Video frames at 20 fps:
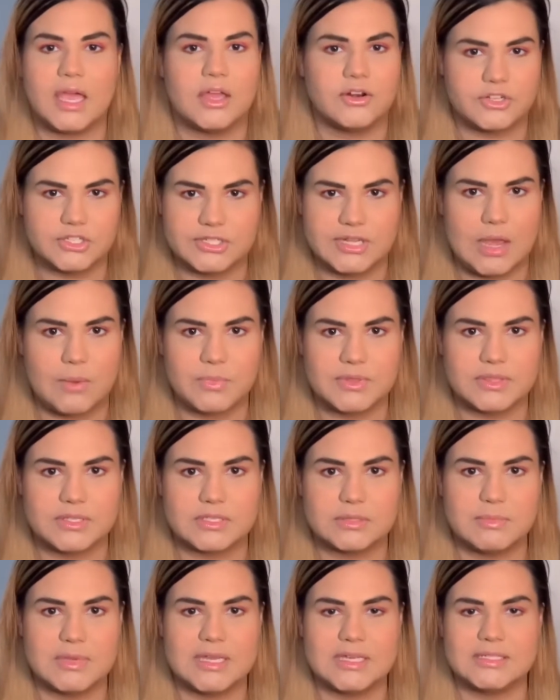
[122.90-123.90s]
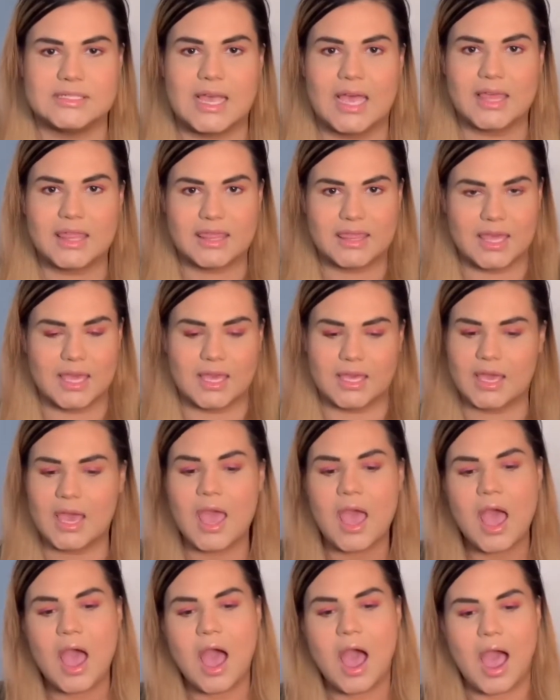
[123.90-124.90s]
understand what this means. I think
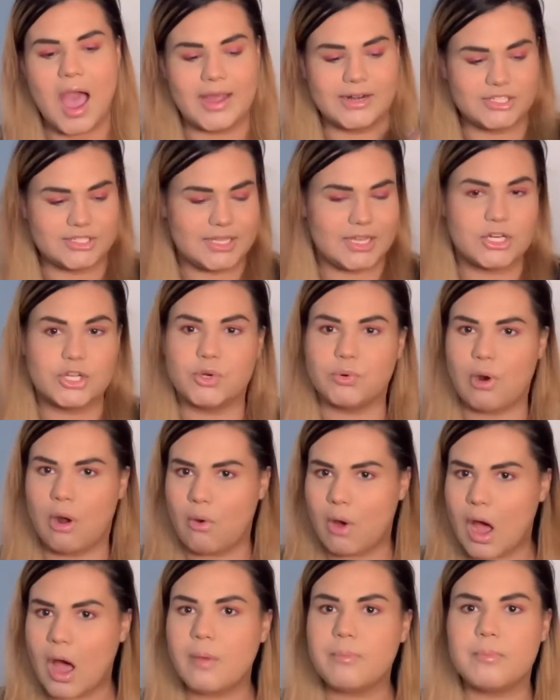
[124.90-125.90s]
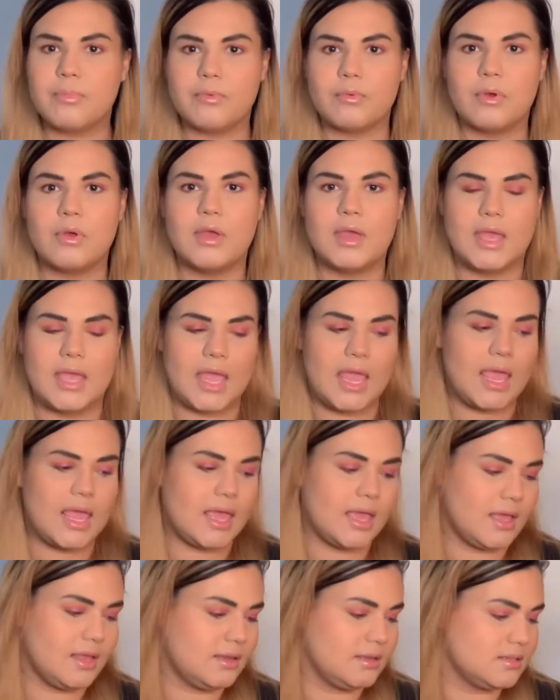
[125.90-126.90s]
I just had to grow up
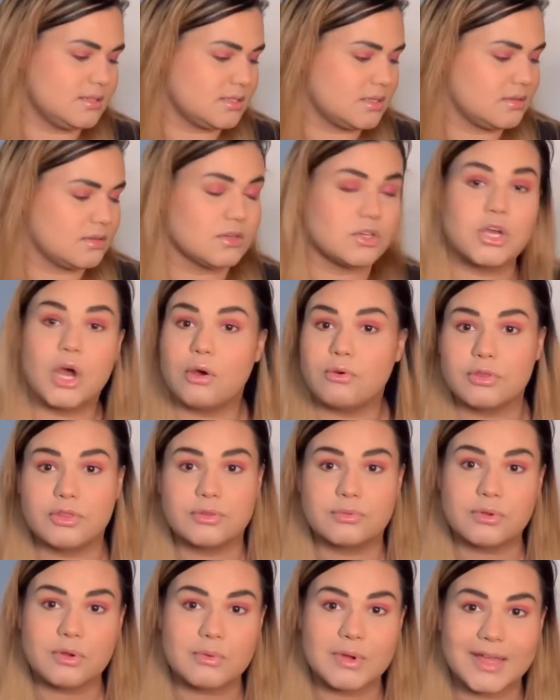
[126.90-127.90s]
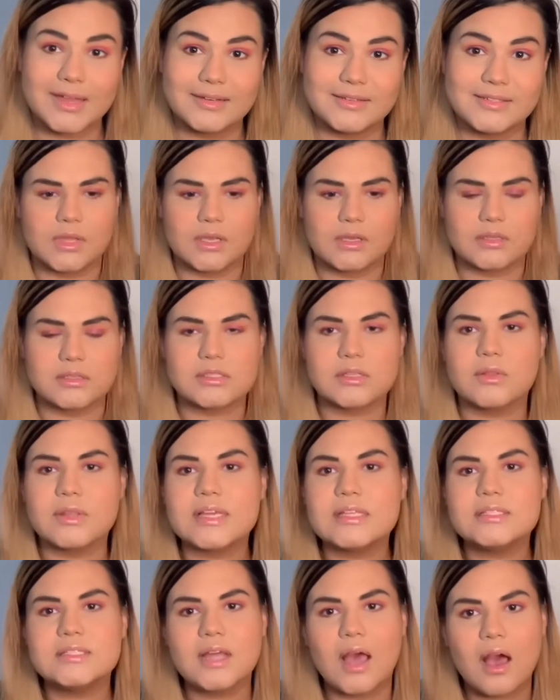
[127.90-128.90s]
and go through it. So
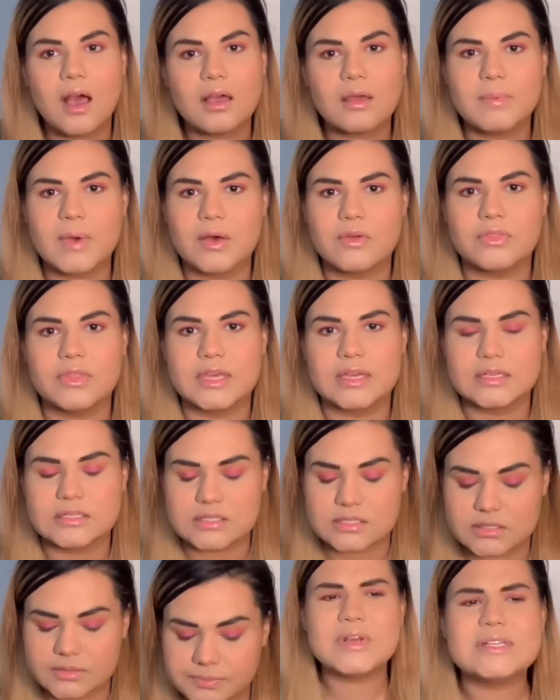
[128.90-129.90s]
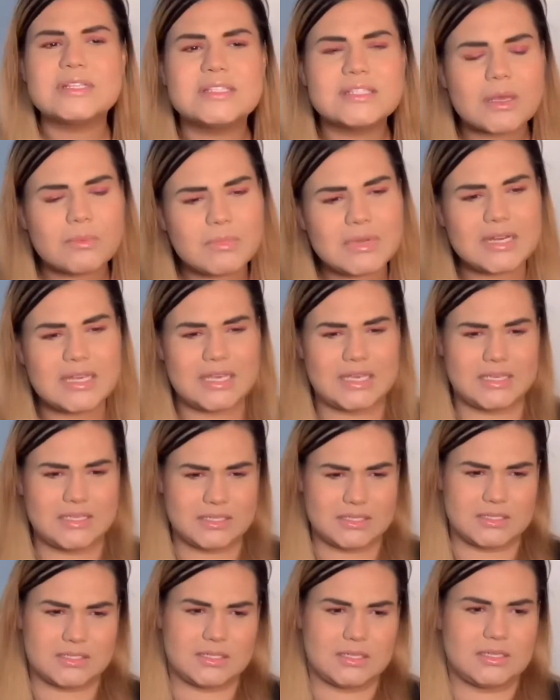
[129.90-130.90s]
let's talk about this. When someone
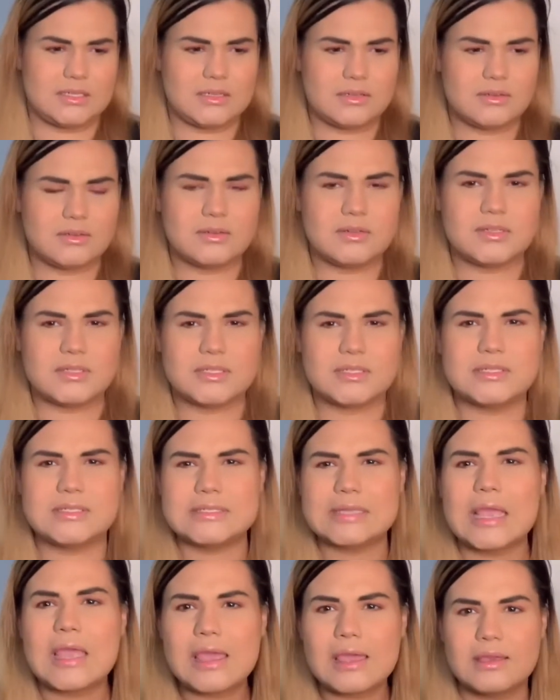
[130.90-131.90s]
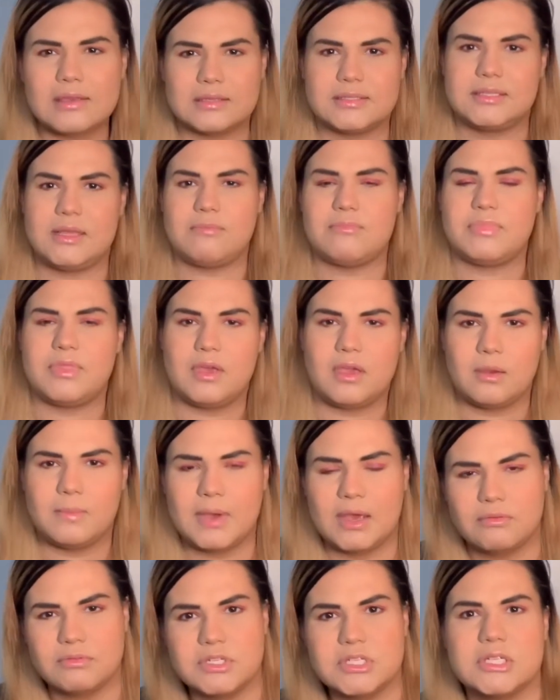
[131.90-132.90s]
is saying something
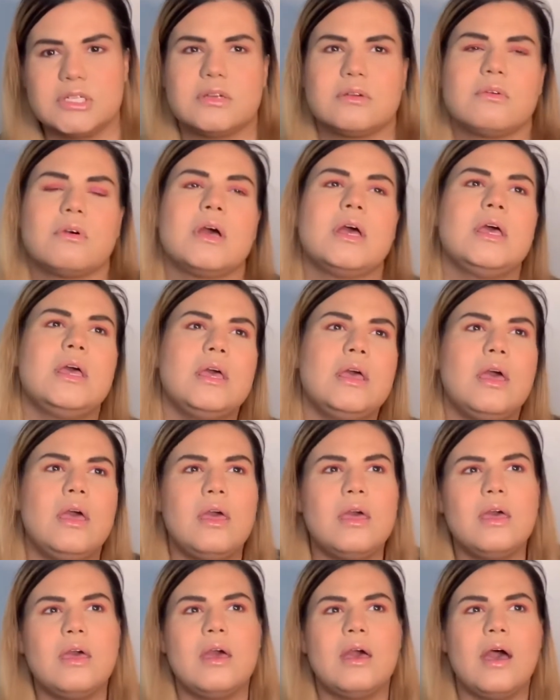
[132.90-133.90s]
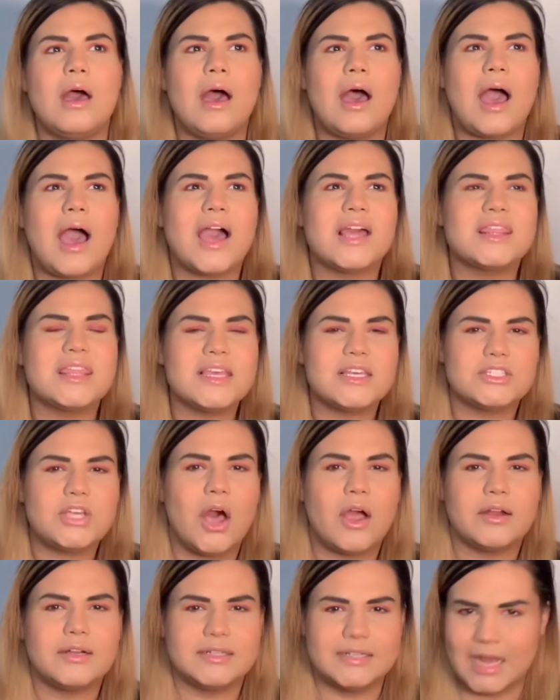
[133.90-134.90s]
about you, I think it's
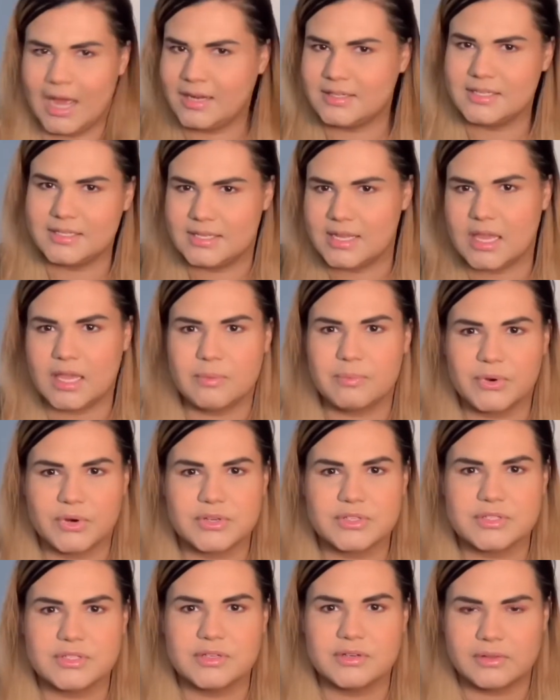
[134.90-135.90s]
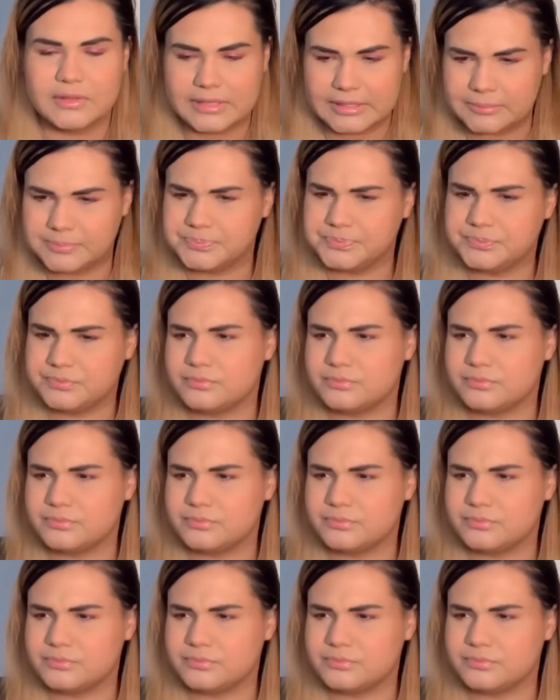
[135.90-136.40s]
hard not to take it personally,